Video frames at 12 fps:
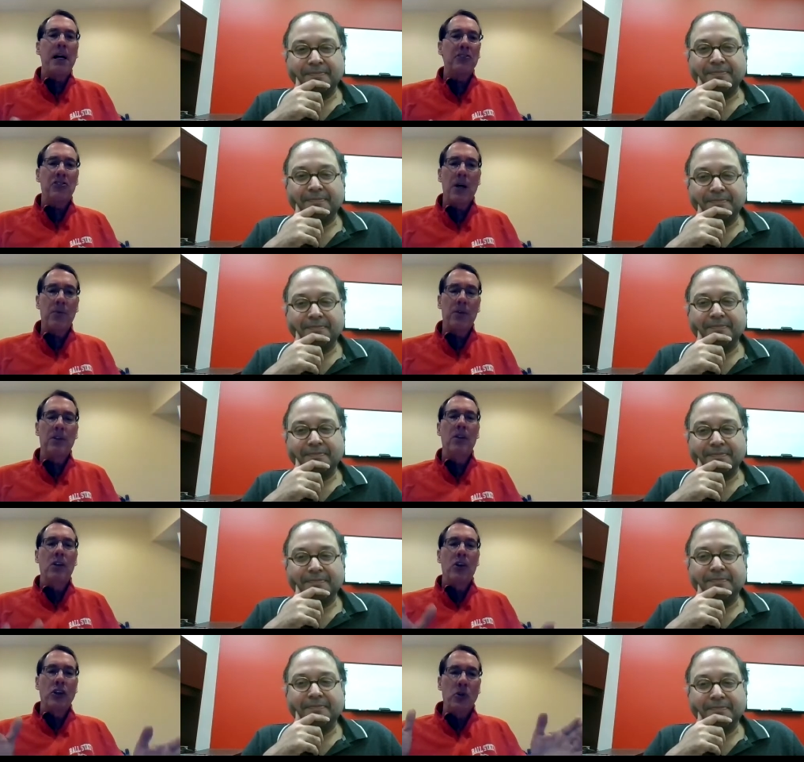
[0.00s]
Speaker 1: something,
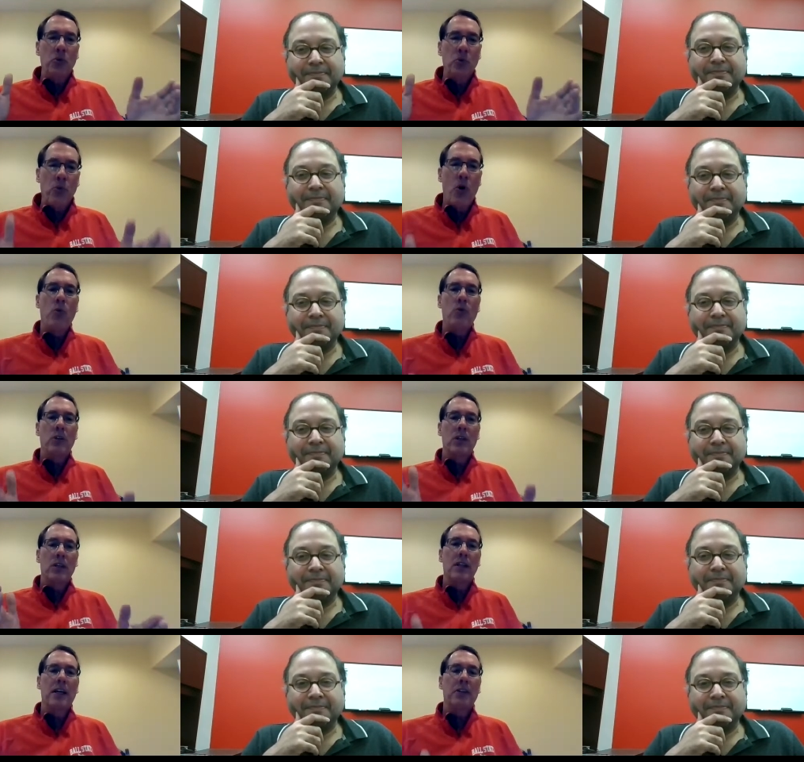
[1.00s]
you won't
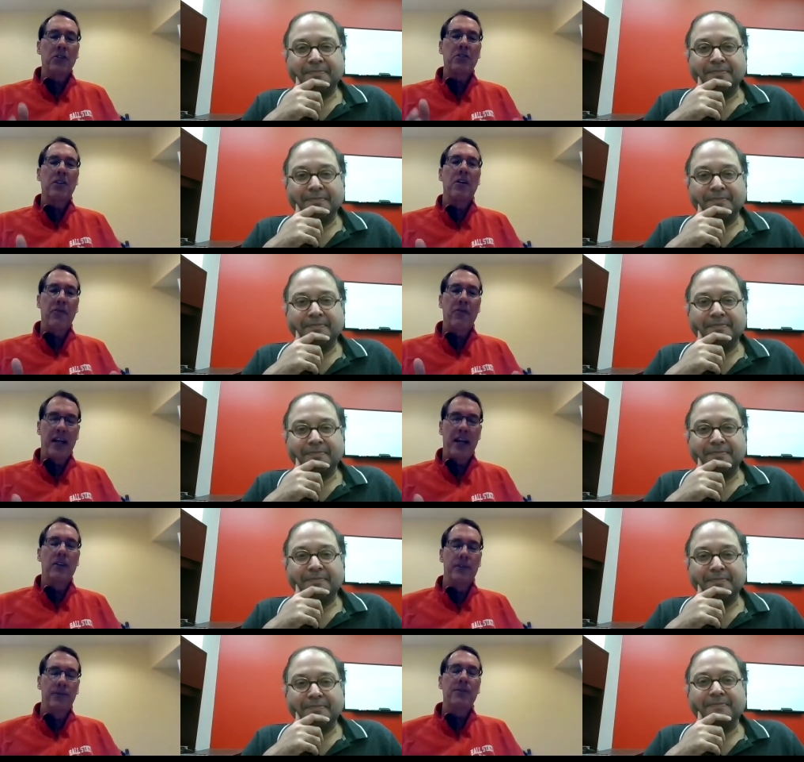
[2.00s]
let yourself fail.
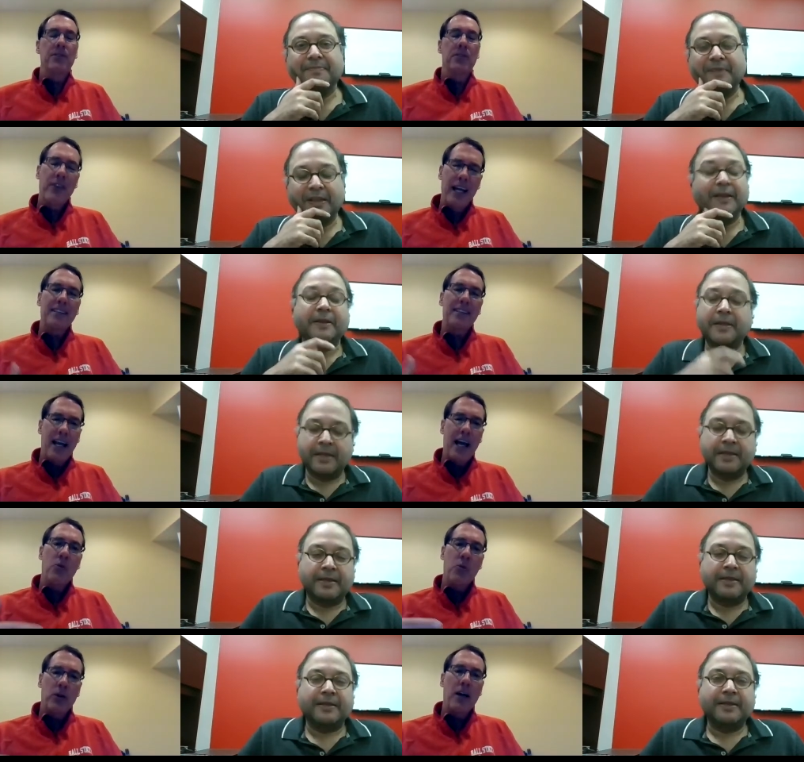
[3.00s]
So that's
Speaker 2: kind of
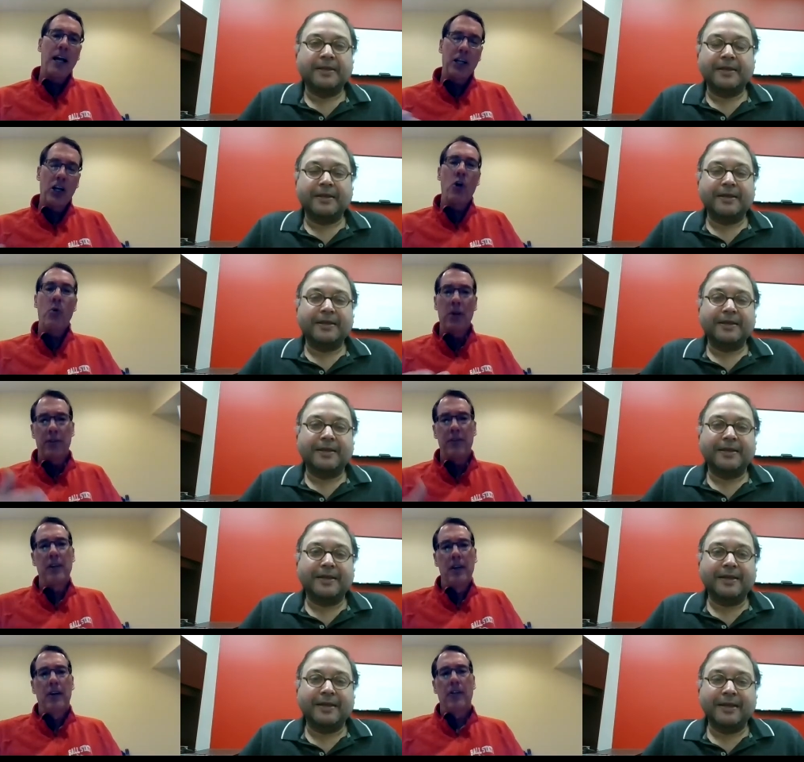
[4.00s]
where I go with
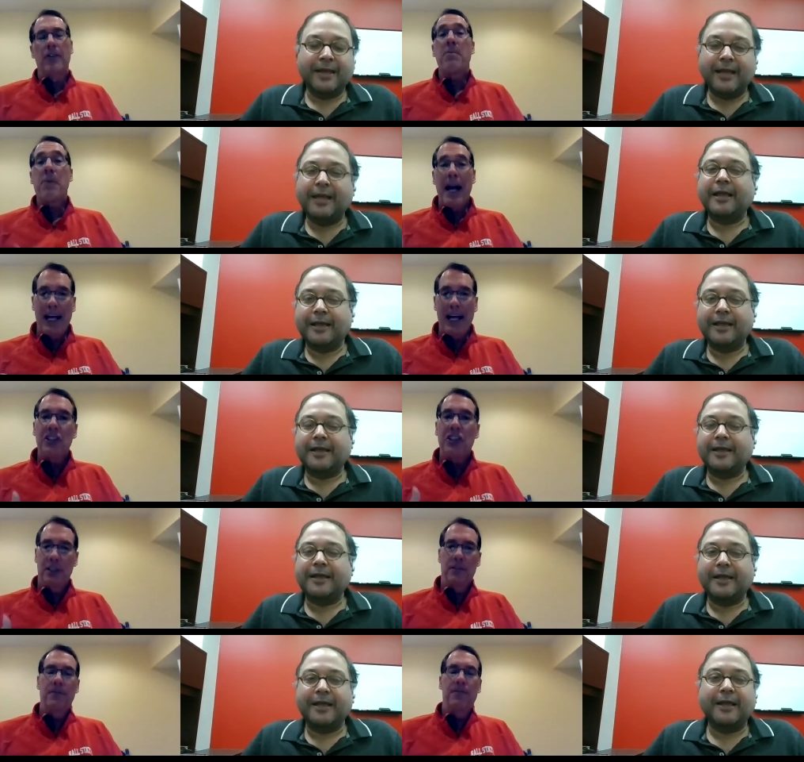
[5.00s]
the passion.
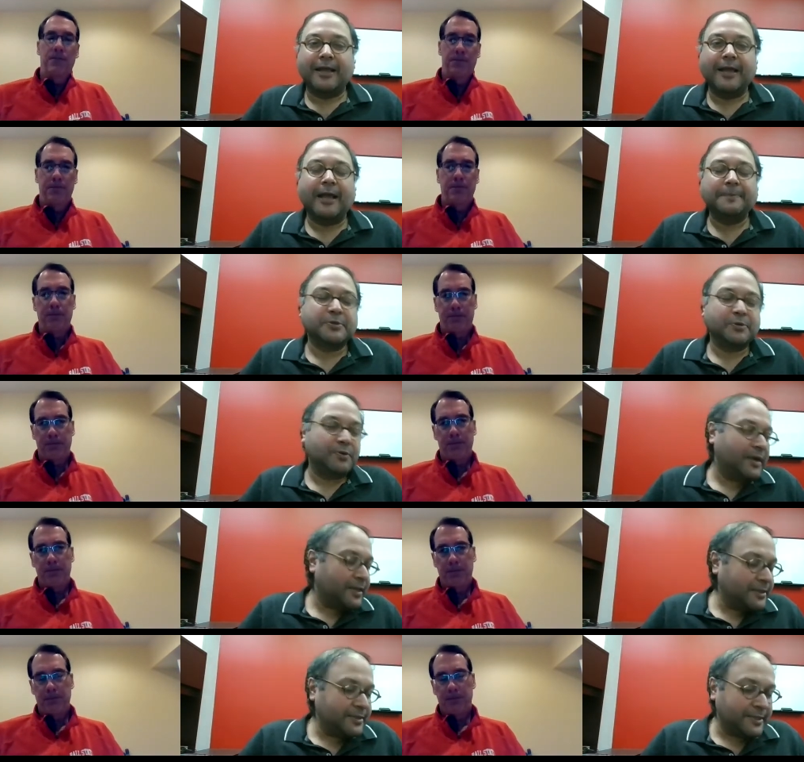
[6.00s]
Absolutely, and
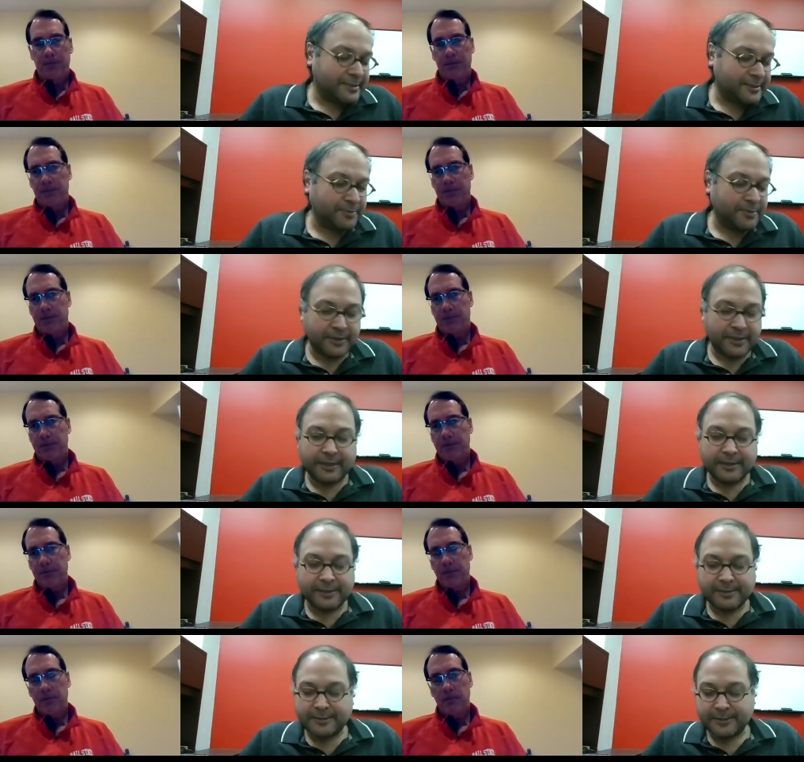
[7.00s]
I think that's something that
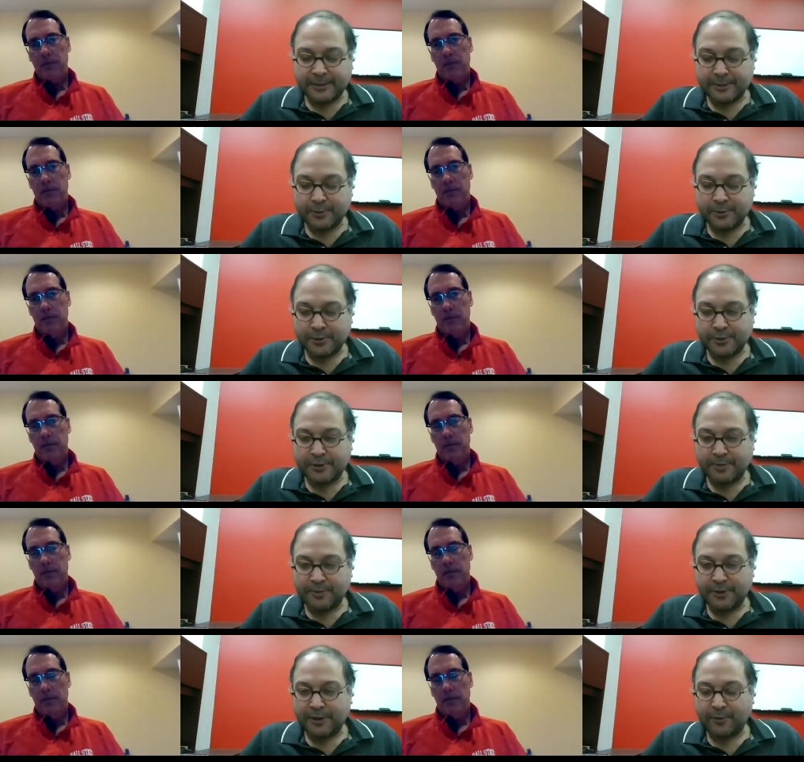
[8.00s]
is, is, is
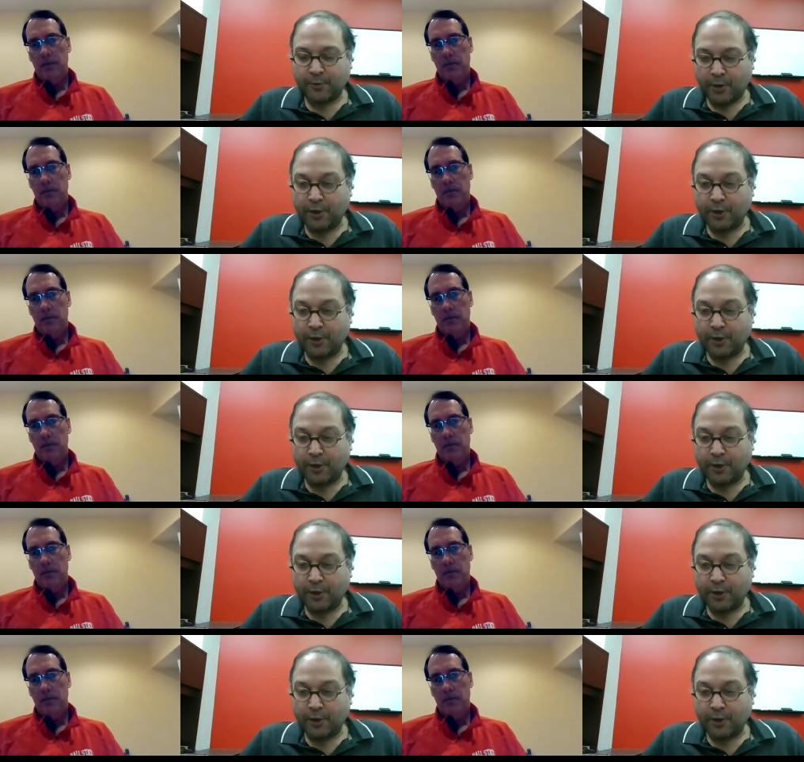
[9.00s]
something that a